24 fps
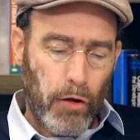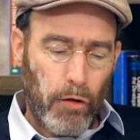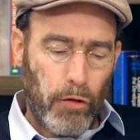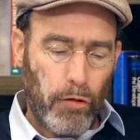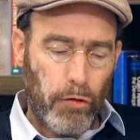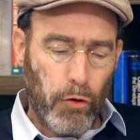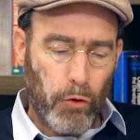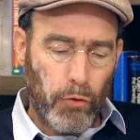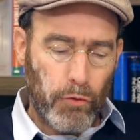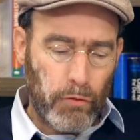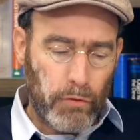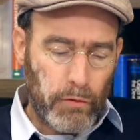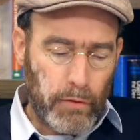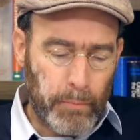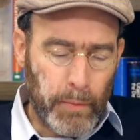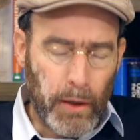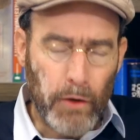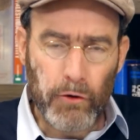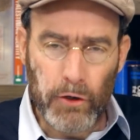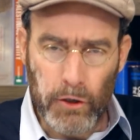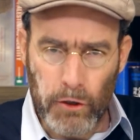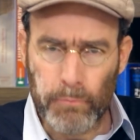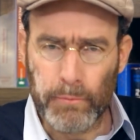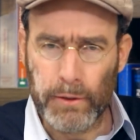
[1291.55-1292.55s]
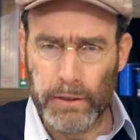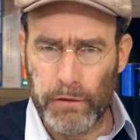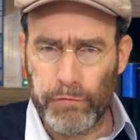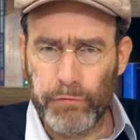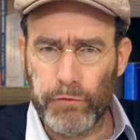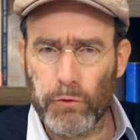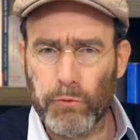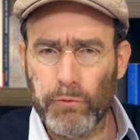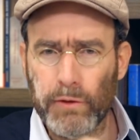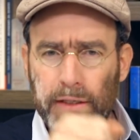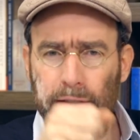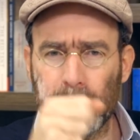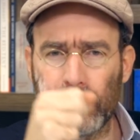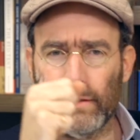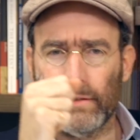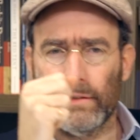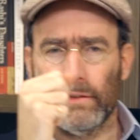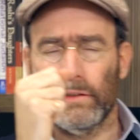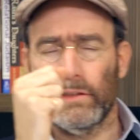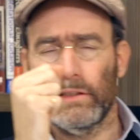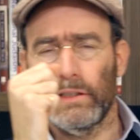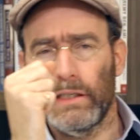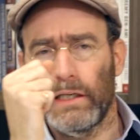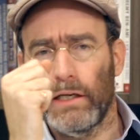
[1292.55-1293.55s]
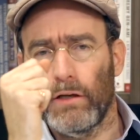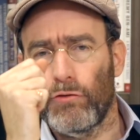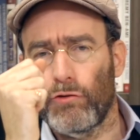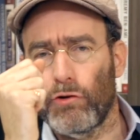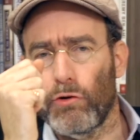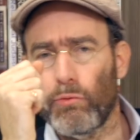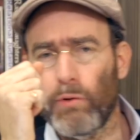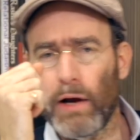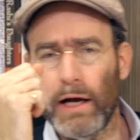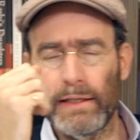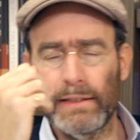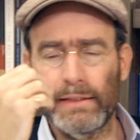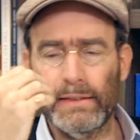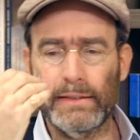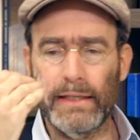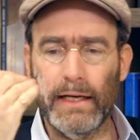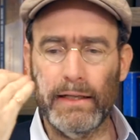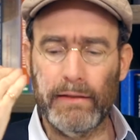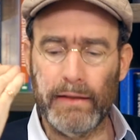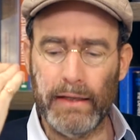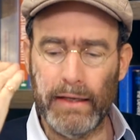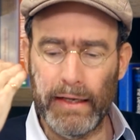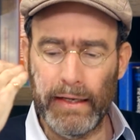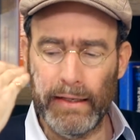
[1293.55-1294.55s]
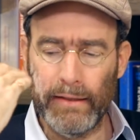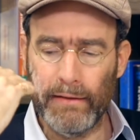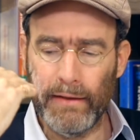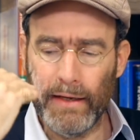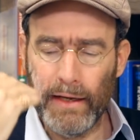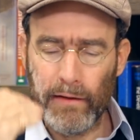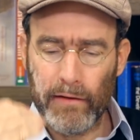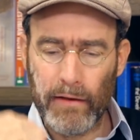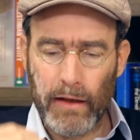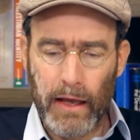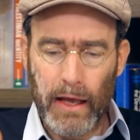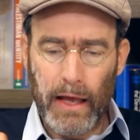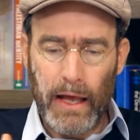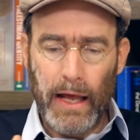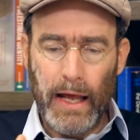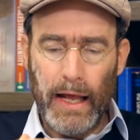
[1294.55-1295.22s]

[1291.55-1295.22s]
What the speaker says: So Tamar Hartman, if you read this, she writes that indeed